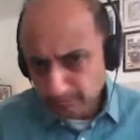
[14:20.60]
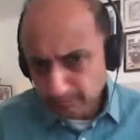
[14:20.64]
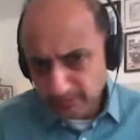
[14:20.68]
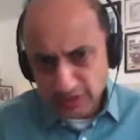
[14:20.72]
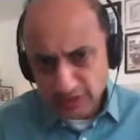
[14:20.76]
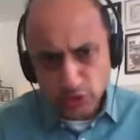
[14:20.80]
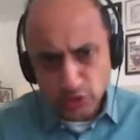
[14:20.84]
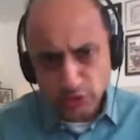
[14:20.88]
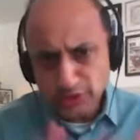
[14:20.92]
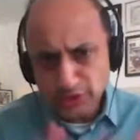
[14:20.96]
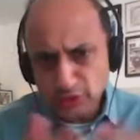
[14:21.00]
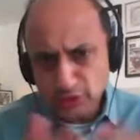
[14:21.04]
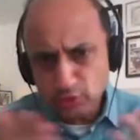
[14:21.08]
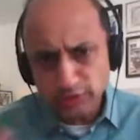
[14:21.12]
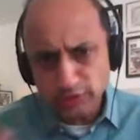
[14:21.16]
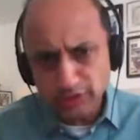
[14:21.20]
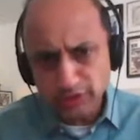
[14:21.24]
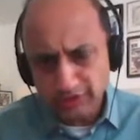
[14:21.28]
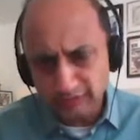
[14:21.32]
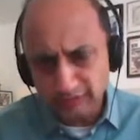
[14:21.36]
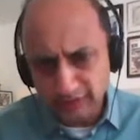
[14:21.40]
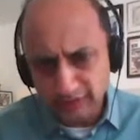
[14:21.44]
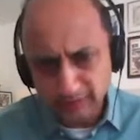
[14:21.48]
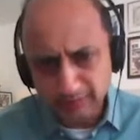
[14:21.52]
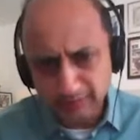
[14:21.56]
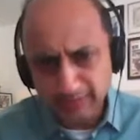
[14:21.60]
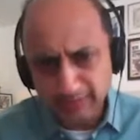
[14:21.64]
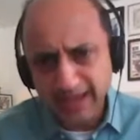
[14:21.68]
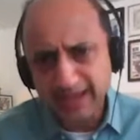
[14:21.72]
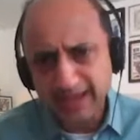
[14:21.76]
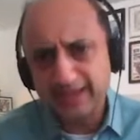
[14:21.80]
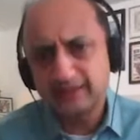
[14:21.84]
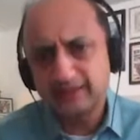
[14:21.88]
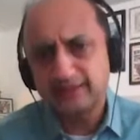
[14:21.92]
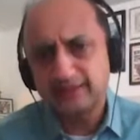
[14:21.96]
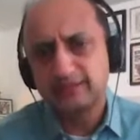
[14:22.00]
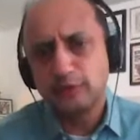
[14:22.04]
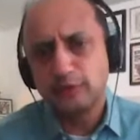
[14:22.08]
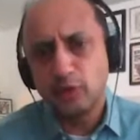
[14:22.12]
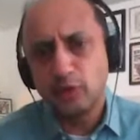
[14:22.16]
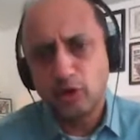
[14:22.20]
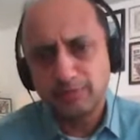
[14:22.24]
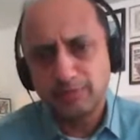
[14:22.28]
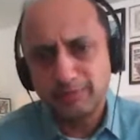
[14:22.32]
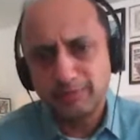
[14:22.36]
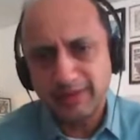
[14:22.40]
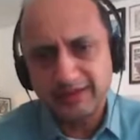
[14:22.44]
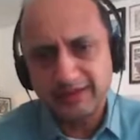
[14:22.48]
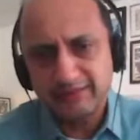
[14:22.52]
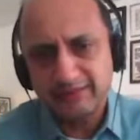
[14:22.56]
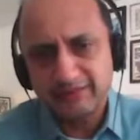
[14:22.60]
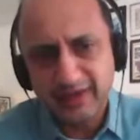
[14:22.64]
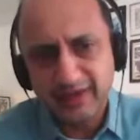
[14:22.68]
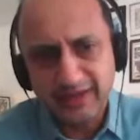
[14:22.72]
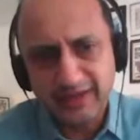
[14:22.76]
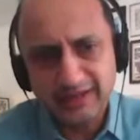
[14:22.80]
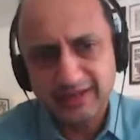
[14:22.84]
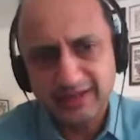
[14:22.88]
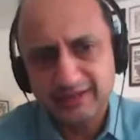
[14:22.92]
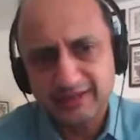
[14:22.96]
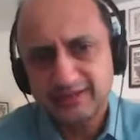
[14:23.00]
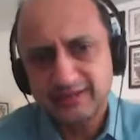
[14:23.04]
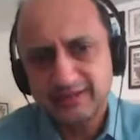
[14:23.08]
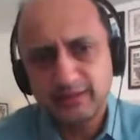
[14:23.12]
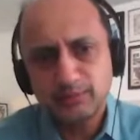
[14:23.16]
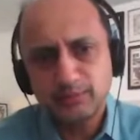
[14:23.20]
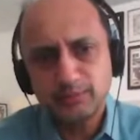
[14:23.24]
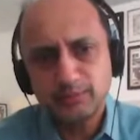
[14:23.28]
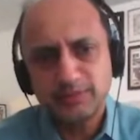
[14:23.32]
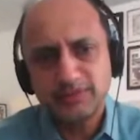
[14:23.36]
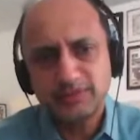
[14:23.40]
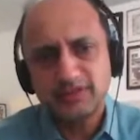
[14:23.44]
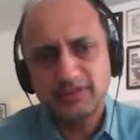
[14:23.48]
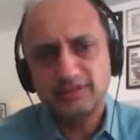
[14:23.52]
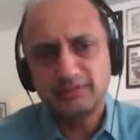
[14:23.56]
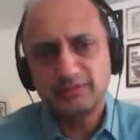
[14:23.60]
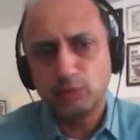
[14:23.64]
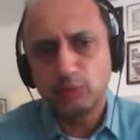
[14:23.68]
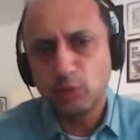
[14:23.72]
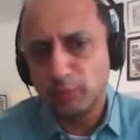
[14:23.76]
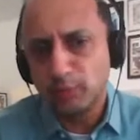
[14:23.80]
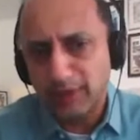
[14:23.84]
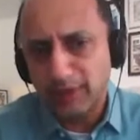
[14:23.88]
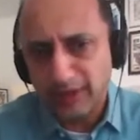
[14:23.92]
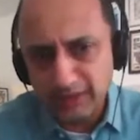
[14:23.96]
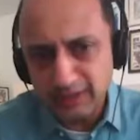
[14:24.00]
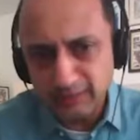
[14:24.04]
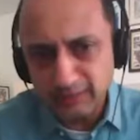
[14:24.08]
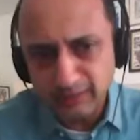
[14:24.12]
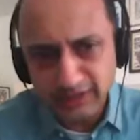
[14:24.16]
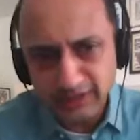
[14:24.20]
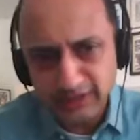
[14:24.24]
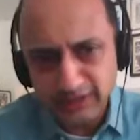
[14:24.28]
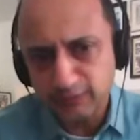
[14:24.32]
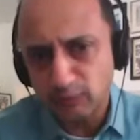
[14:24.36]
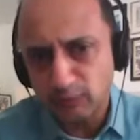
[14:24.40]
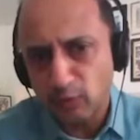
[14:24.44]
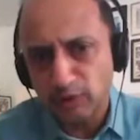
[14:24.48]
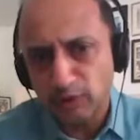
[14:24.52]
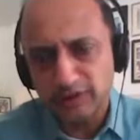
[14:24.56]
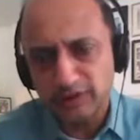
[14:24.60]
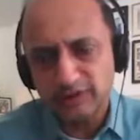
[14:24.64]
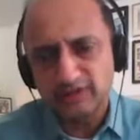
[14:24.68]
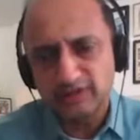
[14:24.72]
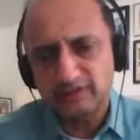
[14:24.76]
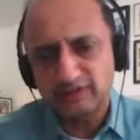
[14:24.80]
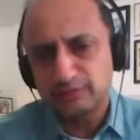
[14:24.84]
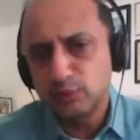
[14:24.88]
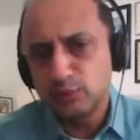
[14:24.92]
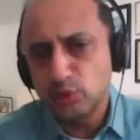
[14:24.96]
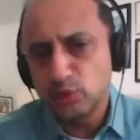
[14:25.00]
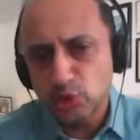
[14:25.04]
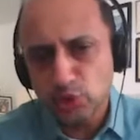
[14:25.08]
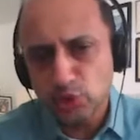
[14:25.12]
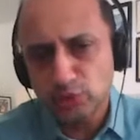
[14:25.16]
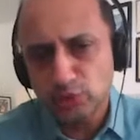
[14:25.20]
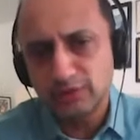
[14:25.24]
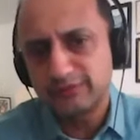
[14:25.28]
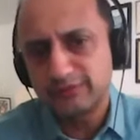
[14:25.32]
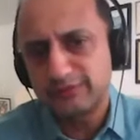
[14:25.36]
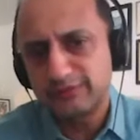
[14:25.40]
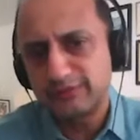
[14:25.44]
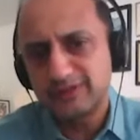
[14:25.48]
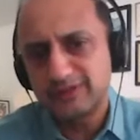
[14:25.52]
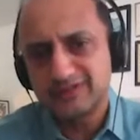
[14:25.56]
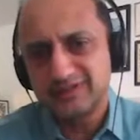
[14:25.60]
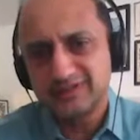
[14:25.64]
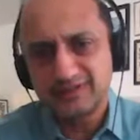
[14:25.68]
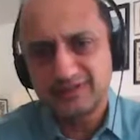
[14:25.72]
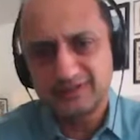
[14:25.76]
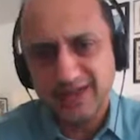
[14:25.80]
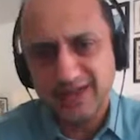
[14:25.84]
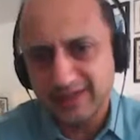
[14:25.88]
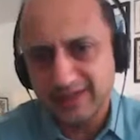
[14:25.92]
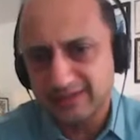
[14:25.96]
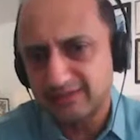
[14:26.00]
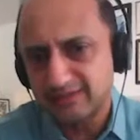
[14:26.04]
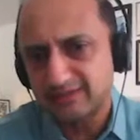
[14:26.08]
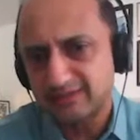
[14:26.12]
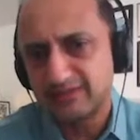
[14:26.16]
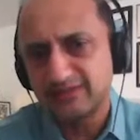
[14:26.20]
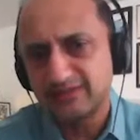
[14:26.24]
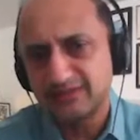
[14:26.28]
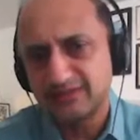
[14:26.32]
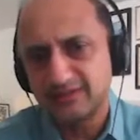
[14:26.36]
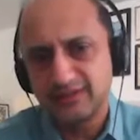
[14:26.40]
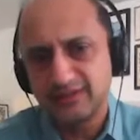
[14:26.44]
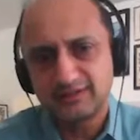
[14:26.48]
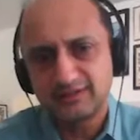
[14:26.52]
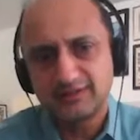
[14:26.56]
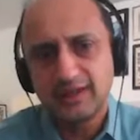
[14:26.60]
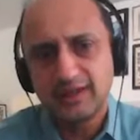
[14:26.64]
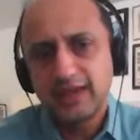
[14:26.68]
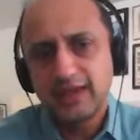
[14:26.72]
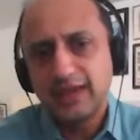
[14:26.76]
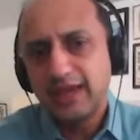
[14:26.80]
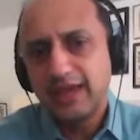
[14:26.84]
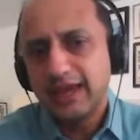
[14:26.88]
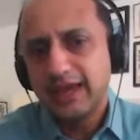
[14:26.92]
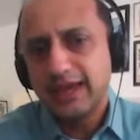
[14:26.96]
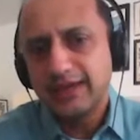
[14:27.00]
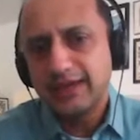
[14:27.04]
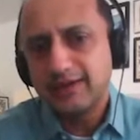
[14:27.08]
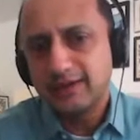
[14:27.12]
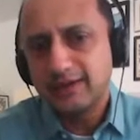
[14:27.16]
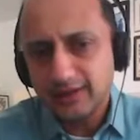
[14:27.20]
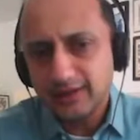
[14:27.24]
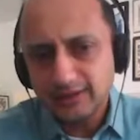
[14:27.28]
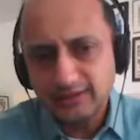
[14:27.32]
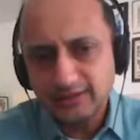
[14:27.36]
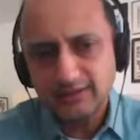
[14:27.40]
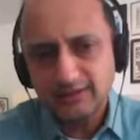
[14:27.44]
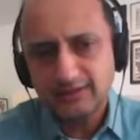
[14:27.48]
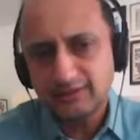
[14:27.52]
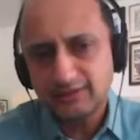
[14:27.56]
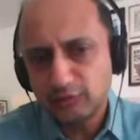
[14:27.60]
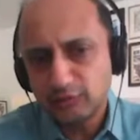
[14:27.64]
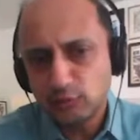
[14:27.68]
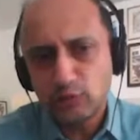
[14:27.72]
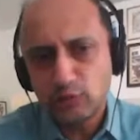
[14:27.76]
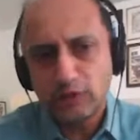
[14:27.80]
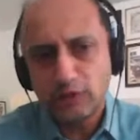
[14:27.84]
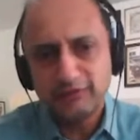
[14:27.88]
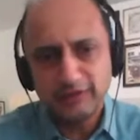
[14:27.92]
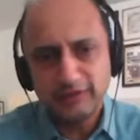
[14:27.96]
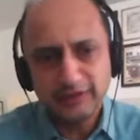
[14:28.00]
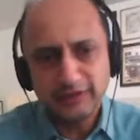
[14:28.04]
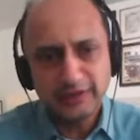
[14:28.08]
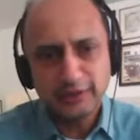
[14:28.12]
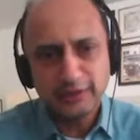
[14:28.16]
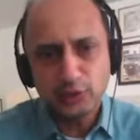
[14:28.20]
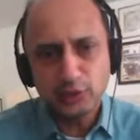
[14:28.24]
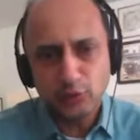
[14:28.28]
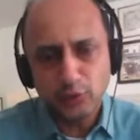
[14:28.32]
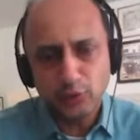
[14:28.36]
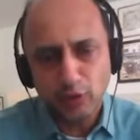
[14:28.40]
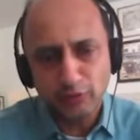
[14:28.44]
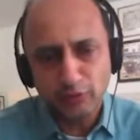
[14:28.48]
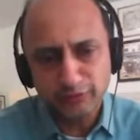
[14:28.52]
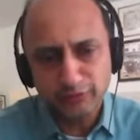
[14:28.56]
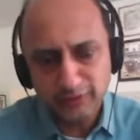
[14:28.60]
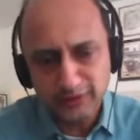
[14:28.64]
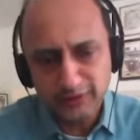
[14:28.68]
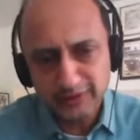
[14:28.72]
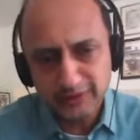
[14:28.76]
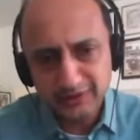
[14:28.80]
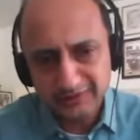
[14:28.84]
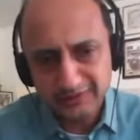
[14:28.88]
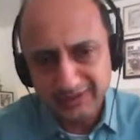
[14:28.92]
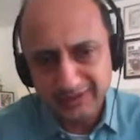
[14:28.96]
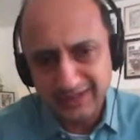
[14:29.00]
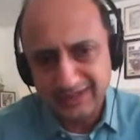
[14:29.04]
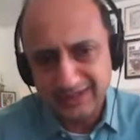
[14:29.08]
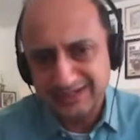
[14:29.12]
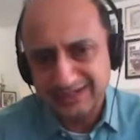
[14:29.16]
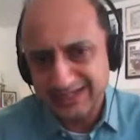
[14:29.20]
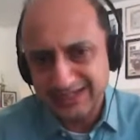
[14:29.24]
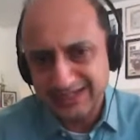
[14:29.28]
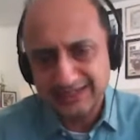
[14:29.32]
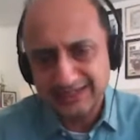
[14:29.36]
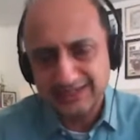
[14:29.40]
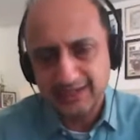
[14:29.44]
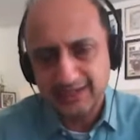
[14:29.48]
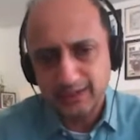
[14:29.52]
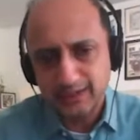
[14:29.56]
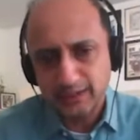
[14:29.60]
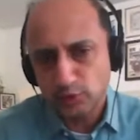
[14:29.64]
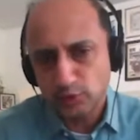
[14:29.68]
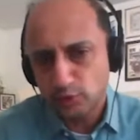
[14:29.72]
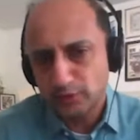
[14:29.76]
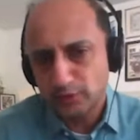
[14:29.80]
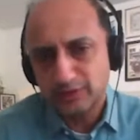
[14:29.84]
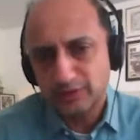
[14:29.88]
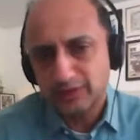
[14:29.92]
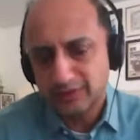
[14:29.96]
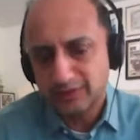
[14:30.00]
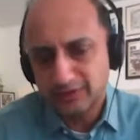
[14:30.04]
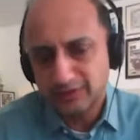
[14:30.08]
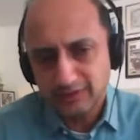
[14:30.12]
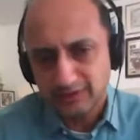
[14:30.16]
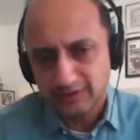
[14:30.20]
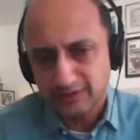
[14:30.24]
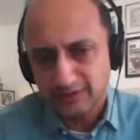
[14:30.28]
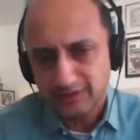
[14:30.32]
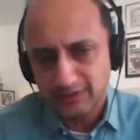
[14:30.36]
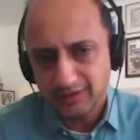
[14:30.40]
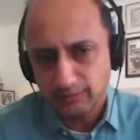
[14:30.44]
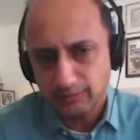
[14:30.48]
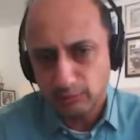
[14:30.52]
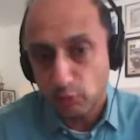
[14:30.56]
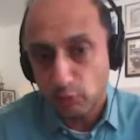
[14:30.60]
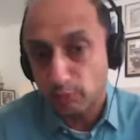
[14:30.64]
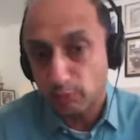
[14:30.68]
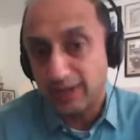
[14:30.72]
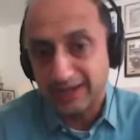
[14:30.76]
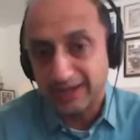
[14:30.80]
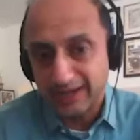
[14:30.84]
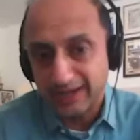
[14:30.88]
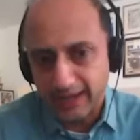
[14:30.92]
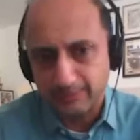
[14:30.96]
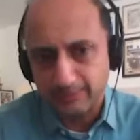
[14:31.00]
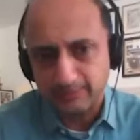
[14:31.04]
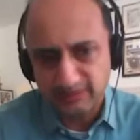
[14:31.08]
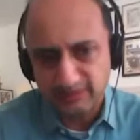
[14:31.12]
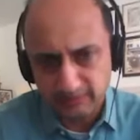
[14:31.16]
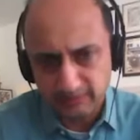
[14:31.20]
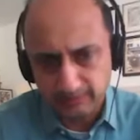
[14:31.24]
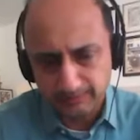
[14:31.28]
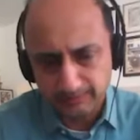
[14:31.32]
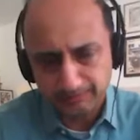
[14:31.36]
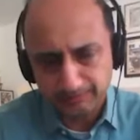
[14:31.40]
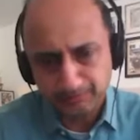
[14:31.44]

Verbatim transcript: So this would cover banks, non-bank finance companies, mobile money wallets, mutual funds, tax receipts, and others who are willing to offer their data over uh, mobile apps.